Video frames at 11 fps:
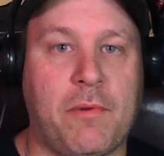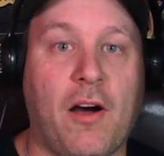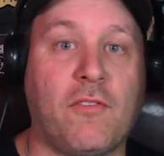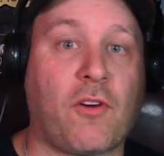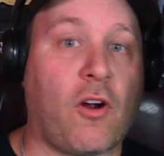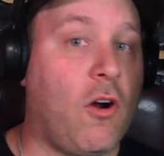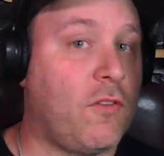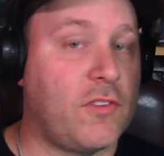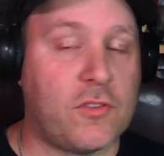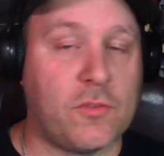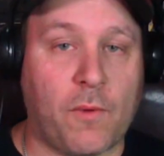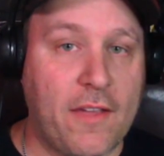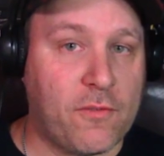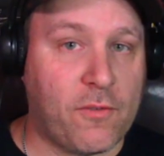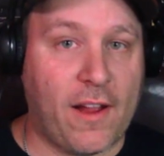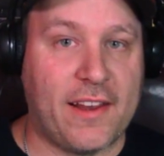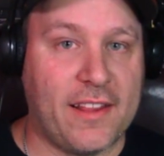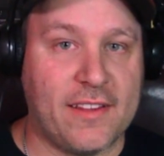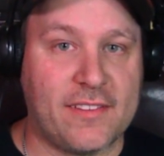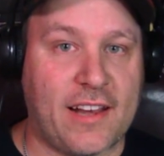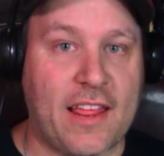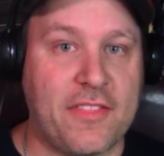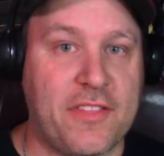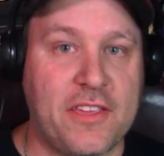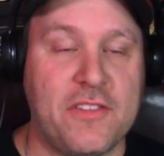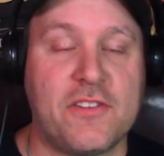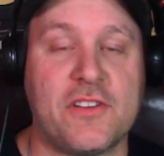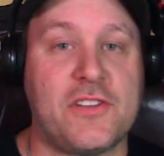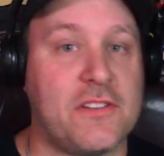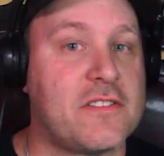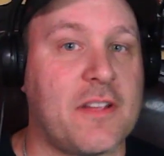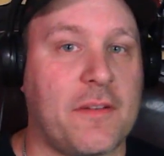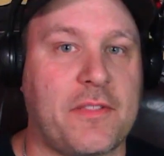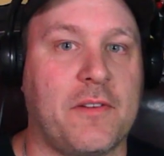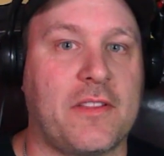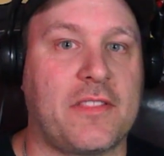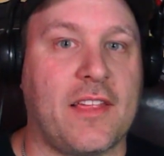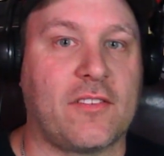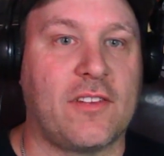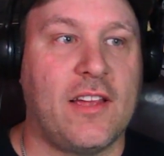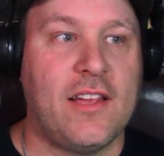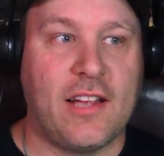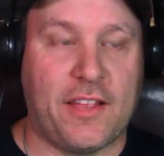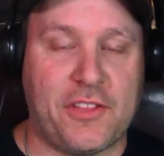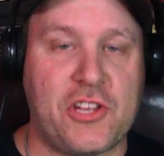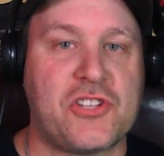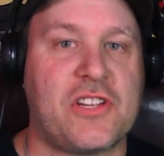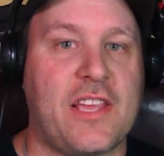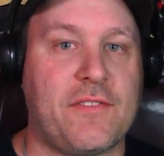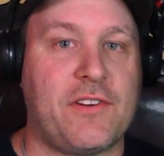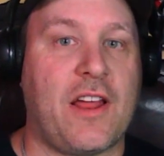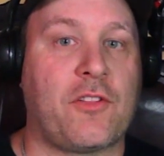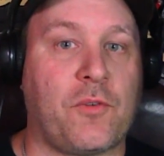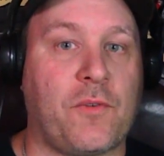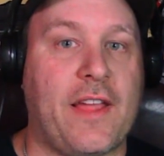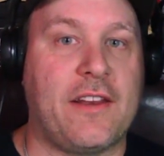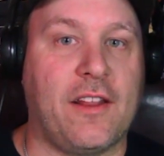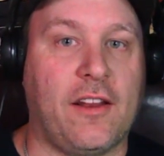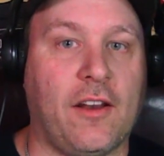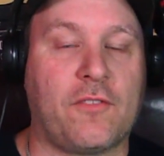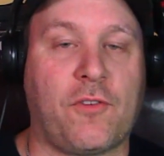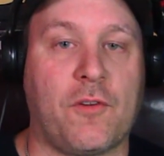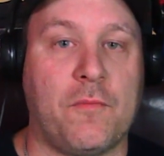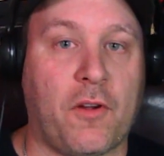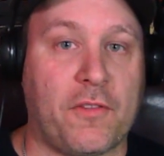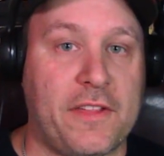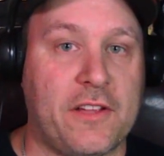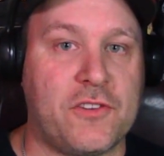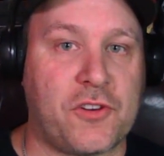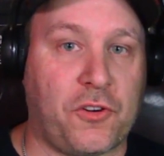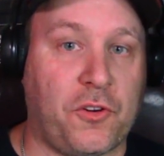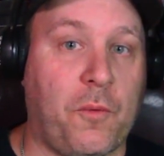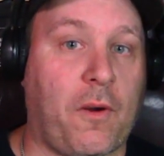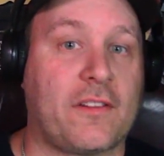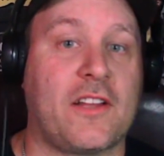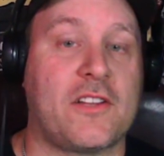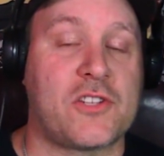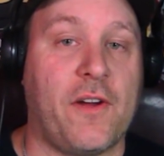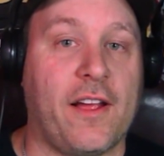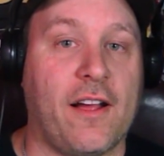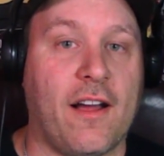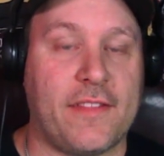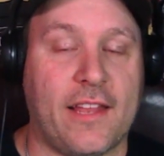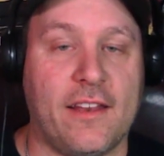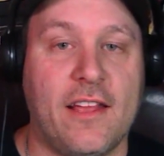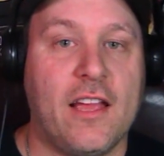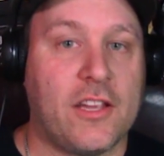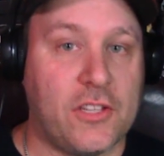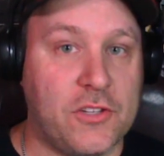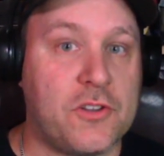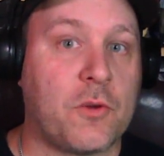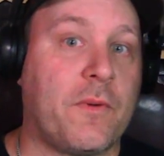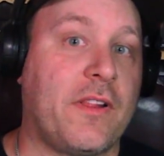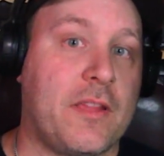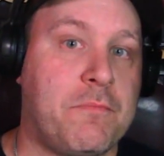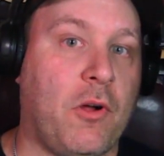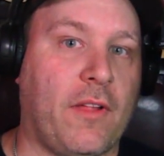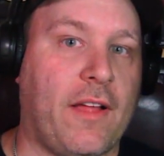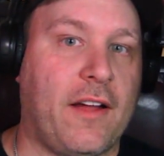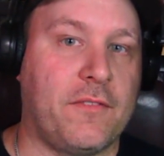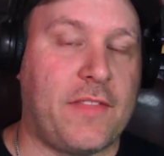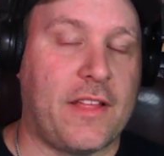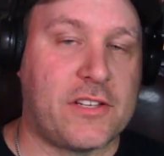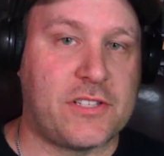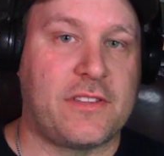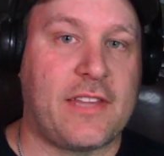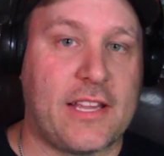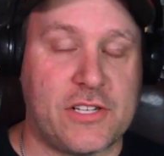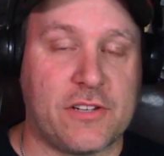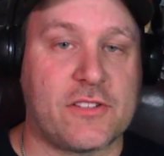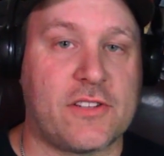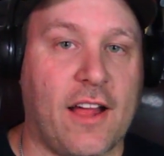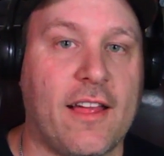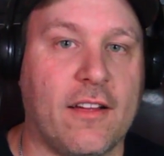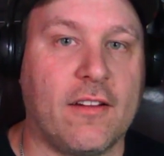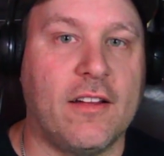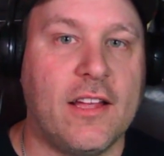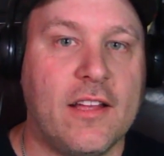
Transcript: Paul Verhoeven's wife read it and said, I think you could do something with this. I think you should give another read and look for more of the internal work that's going on that you could really pull out of. That's your style.